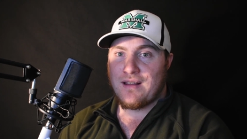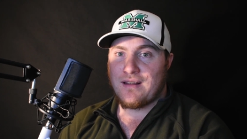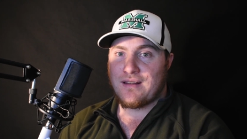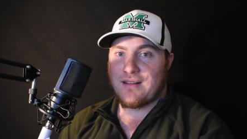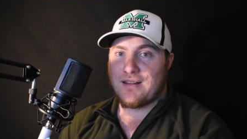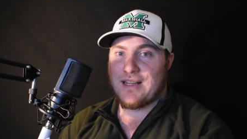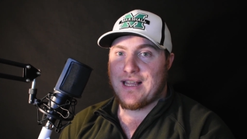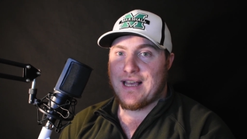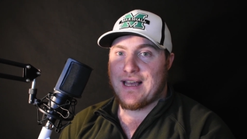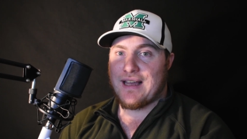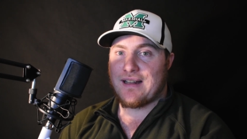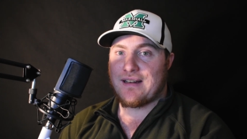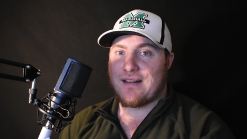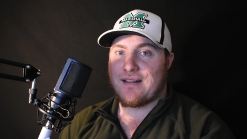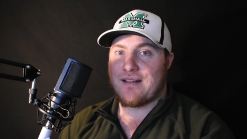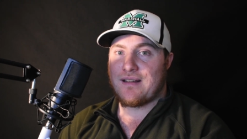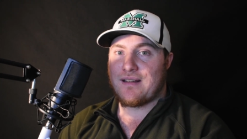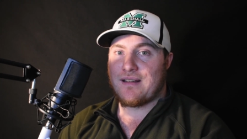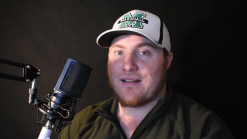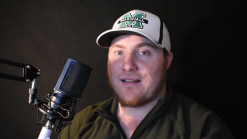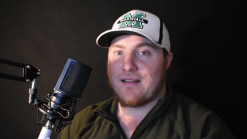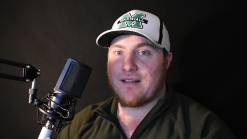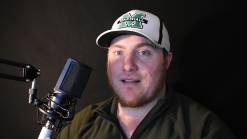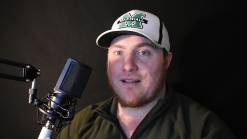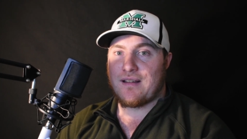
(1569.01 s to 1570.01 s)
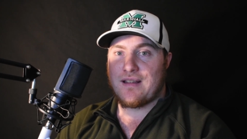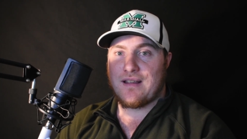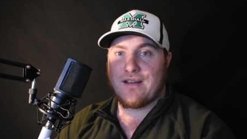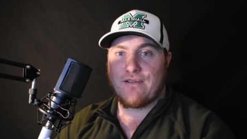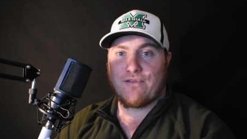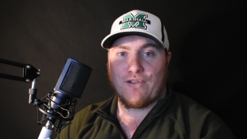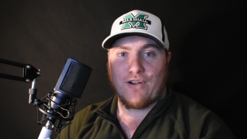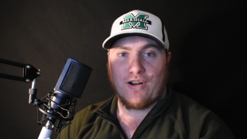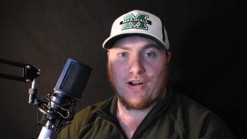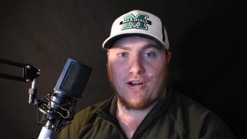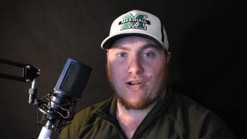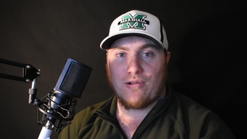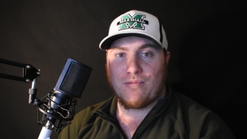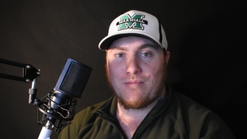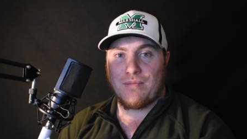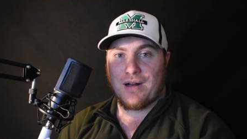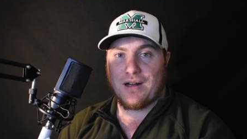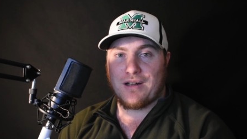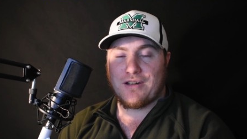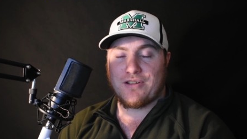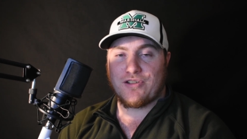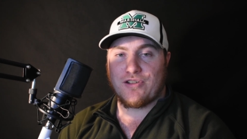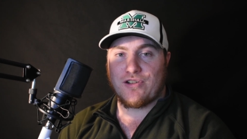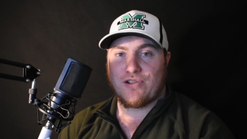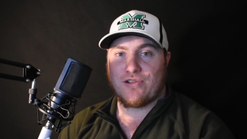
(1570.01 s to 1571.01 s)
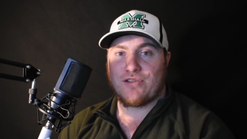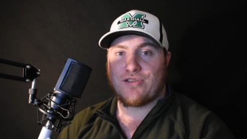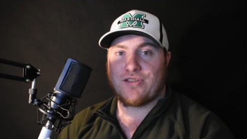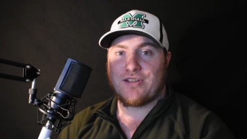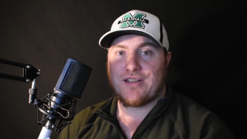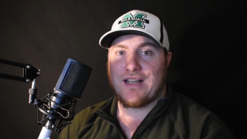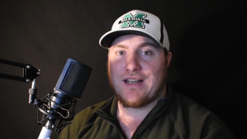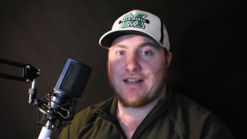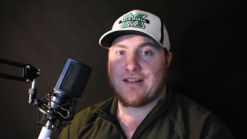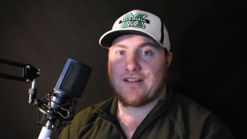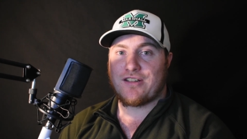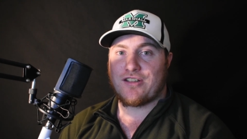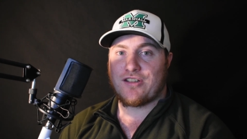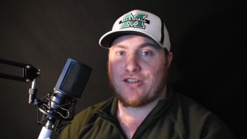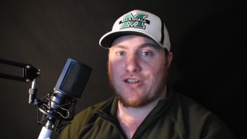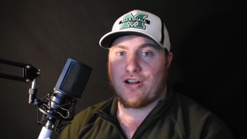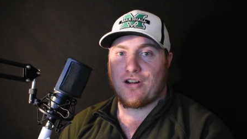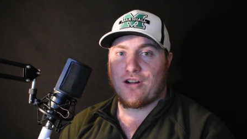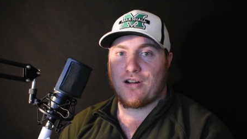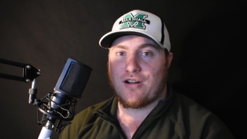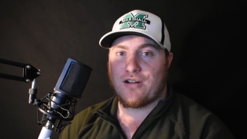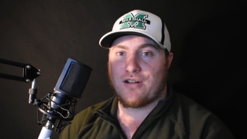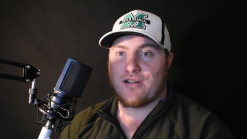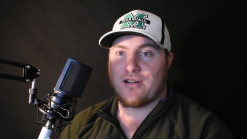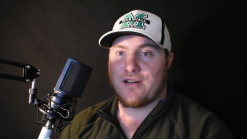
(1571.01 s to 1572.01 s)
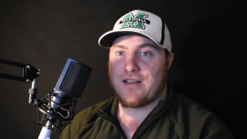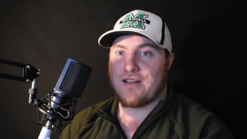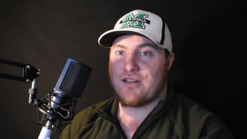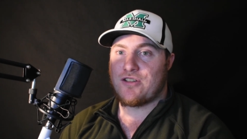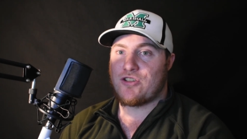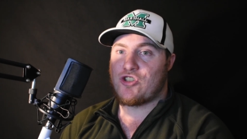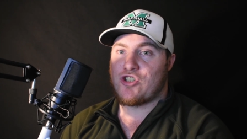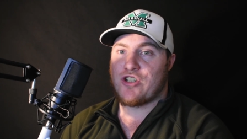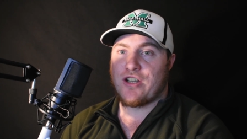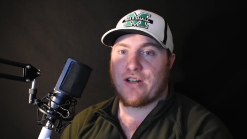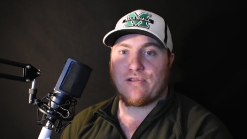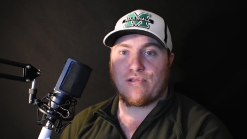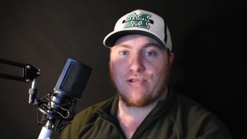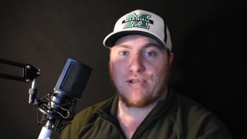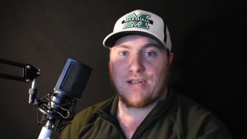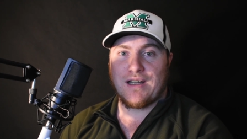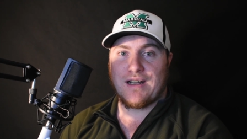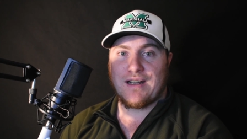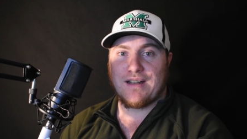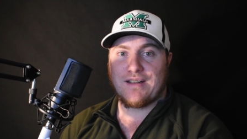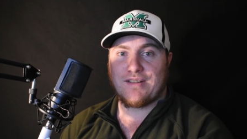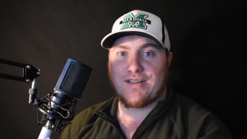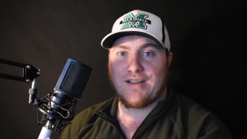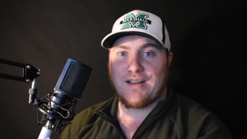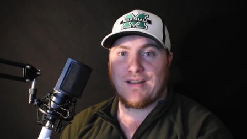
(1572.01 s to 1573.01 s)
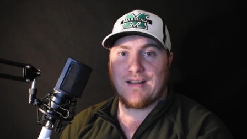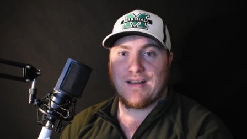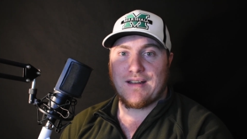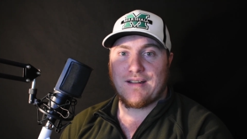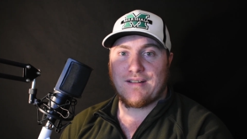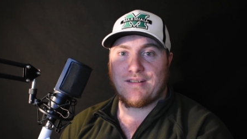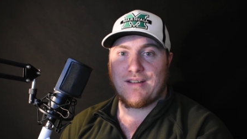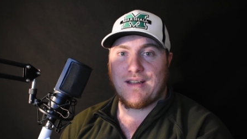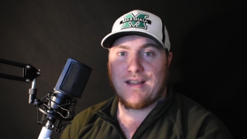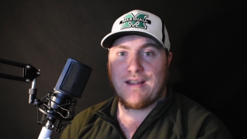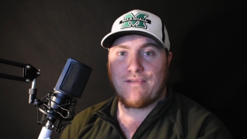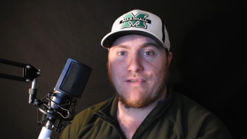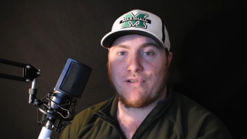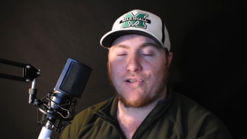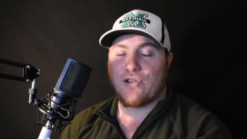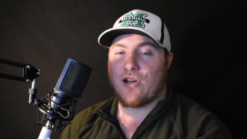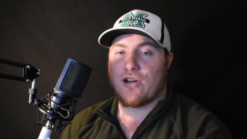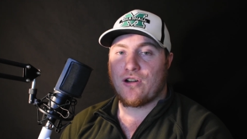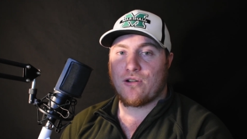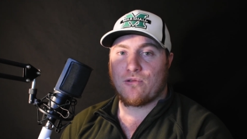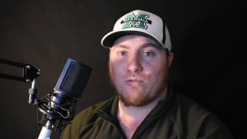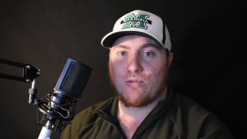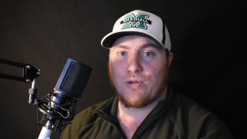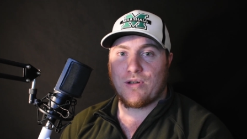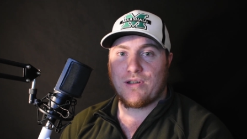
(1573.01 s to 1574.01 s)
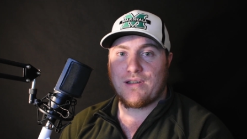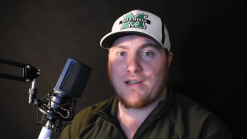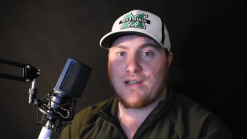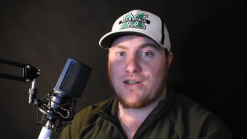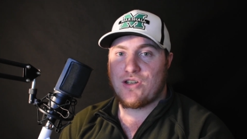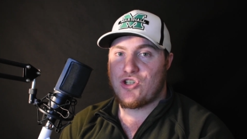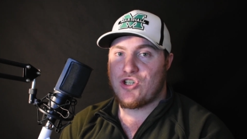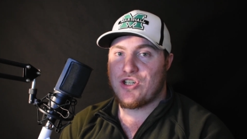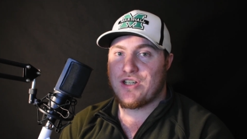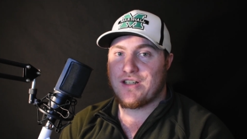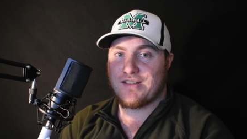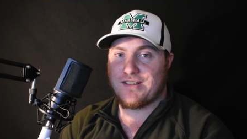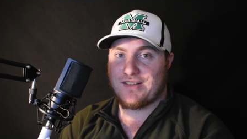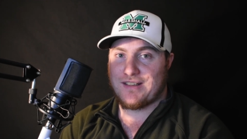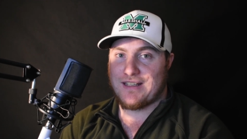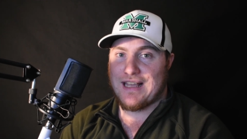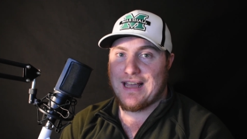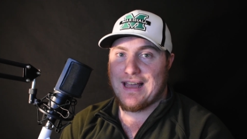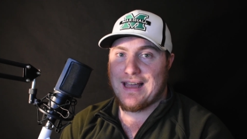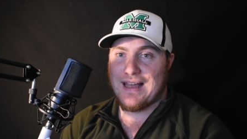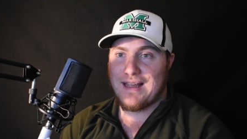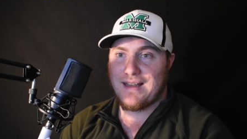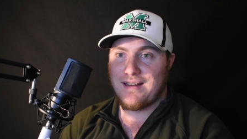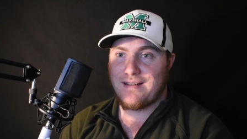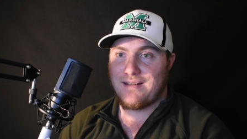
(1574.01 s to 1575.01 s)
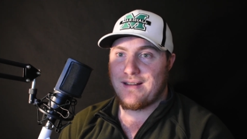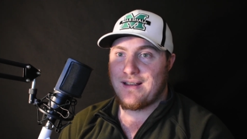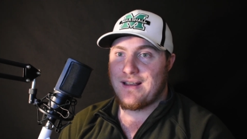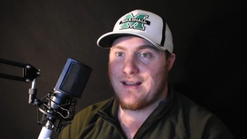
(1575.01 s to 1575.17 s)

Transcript: that if all monsters that Star is generalizing as evil are really just that,